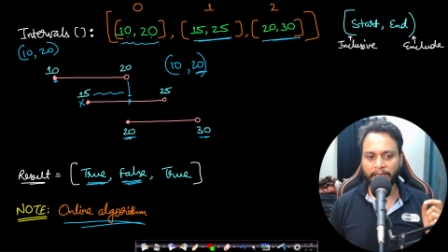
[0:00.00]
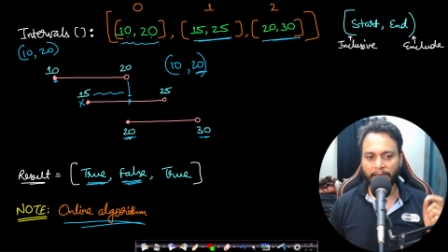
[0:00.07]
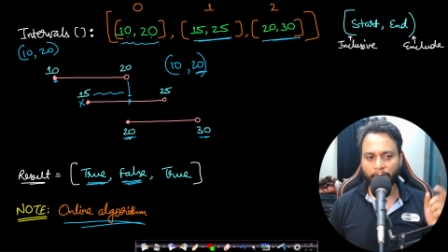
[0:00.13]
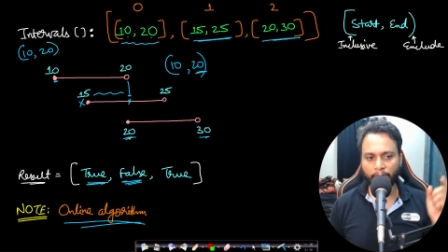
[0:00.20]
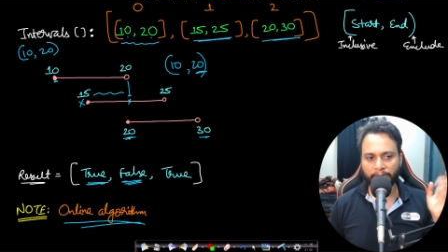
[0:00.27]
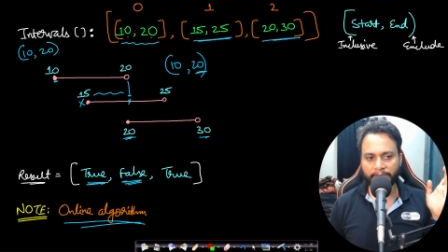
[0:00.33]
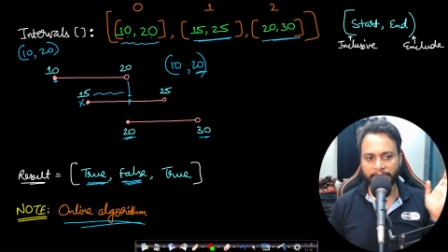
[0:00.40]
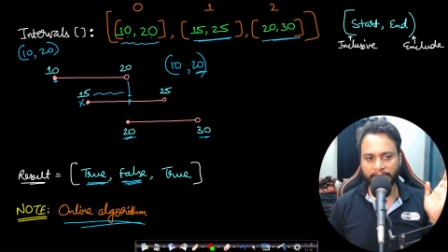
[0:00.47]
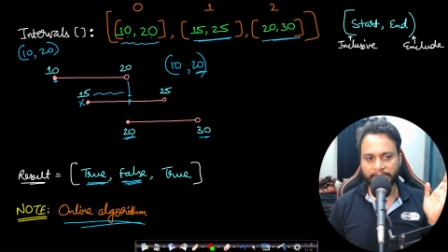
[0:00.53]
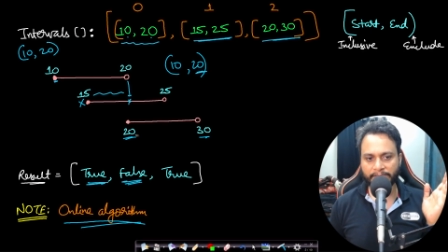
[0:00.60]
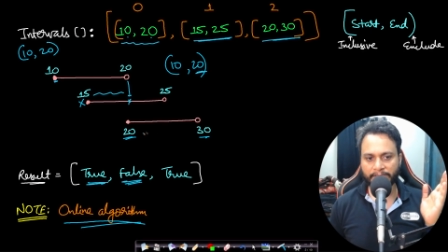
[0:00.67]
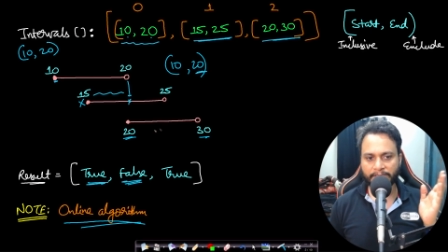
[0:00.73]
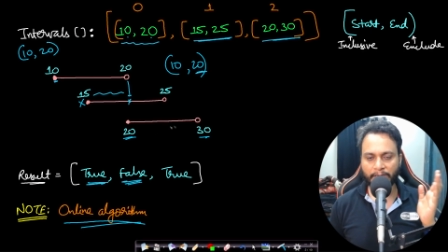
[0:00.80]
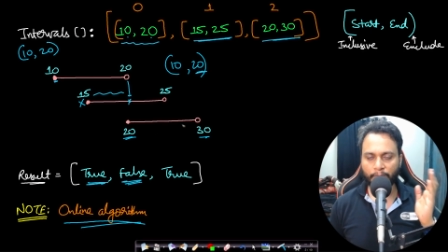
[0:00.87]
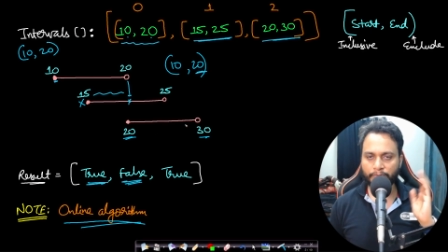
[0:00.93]
and all the
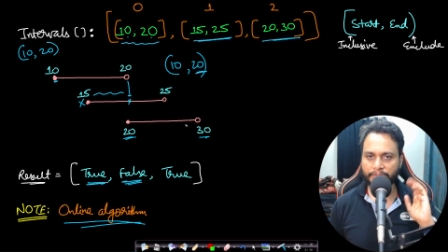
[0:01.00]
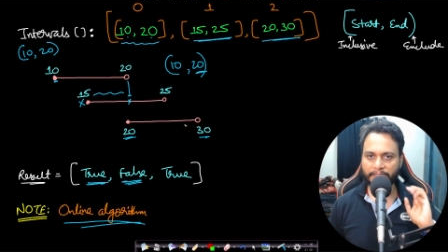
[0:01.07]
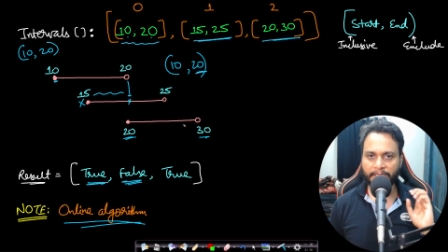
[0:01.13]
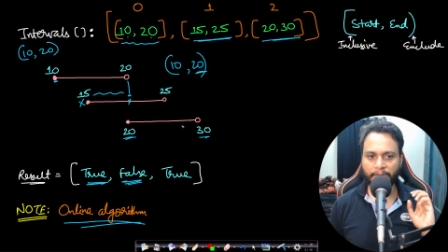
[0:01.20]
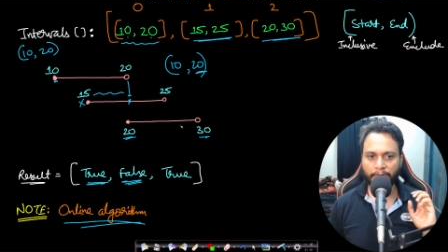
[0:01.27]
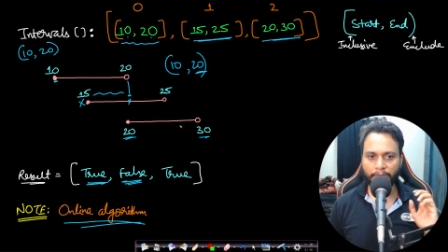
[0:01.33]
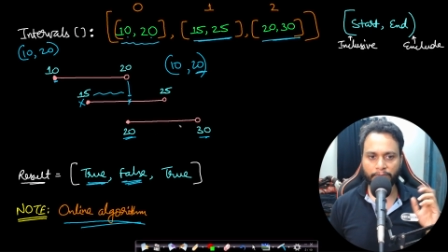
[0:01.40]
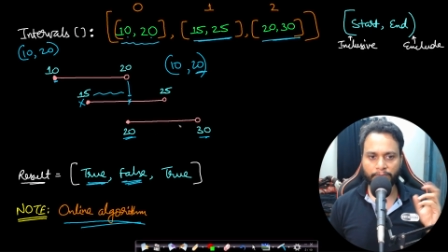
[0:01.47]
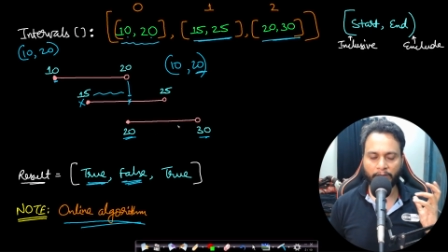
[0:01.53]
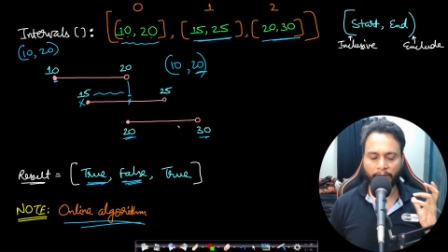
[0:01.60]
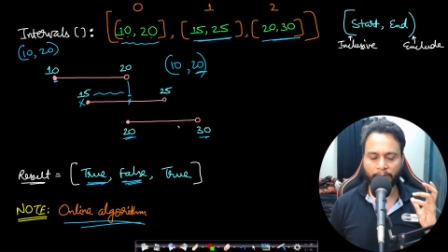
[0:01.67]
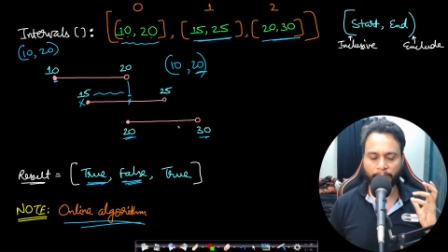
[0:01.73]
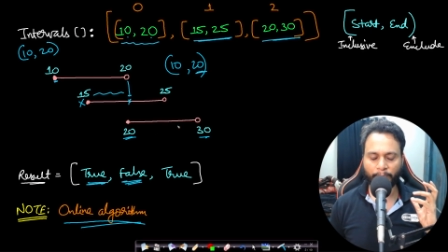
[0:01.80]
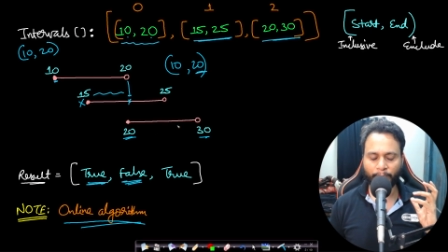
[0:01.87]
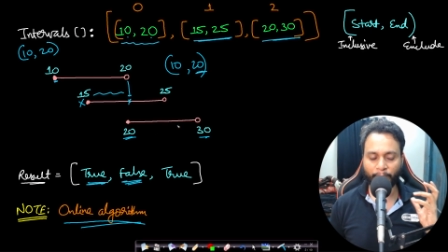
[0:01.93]
range is outside of
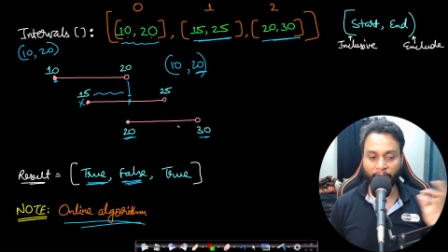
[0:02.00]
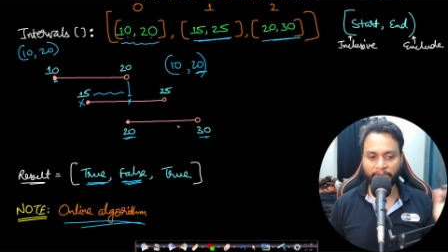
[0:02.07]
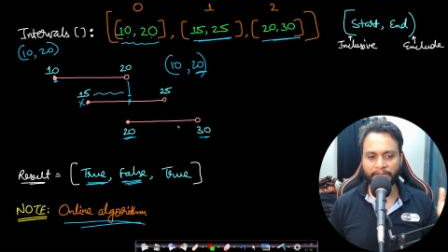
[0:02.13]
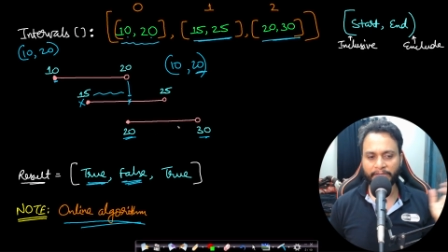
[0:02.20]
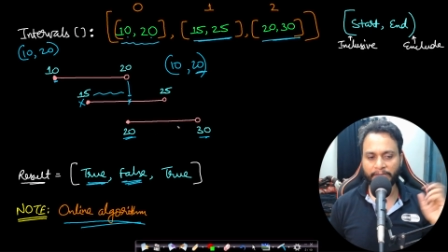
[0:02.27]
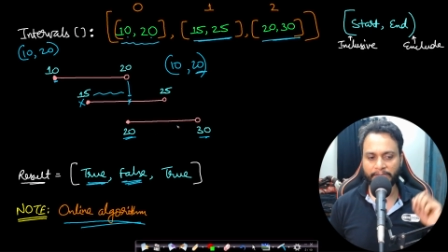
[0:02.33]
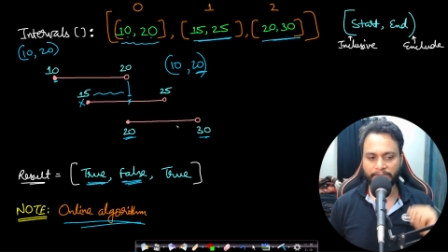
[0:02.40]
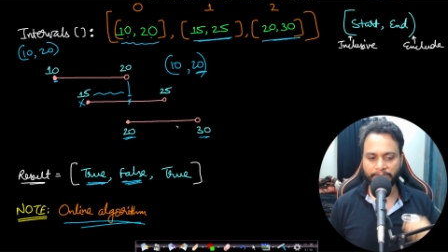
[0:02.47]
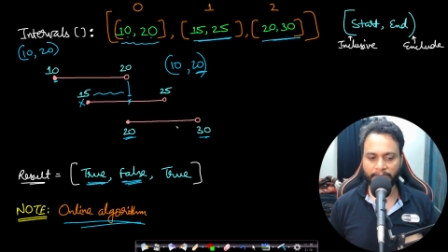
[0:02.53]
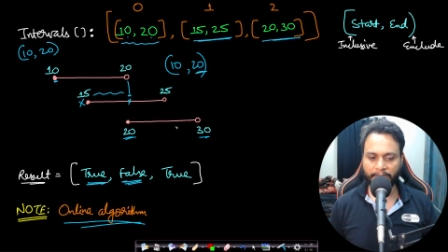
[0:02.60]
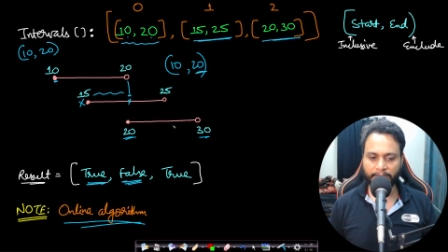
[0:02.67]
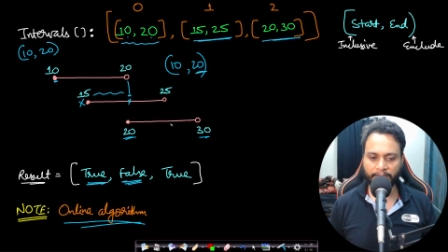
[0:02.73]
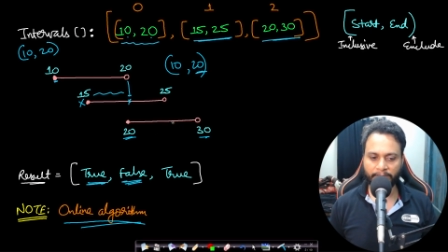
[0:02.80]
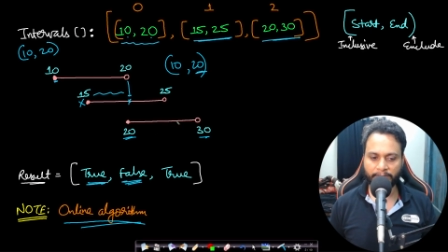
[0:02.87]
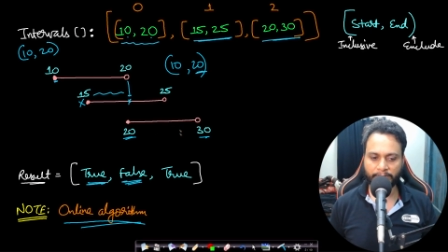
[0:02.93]
our booking range,
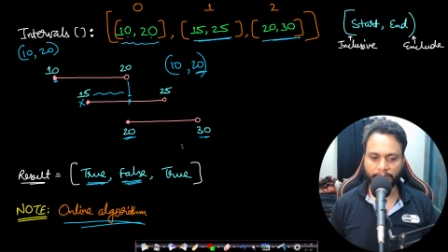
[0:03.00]
right?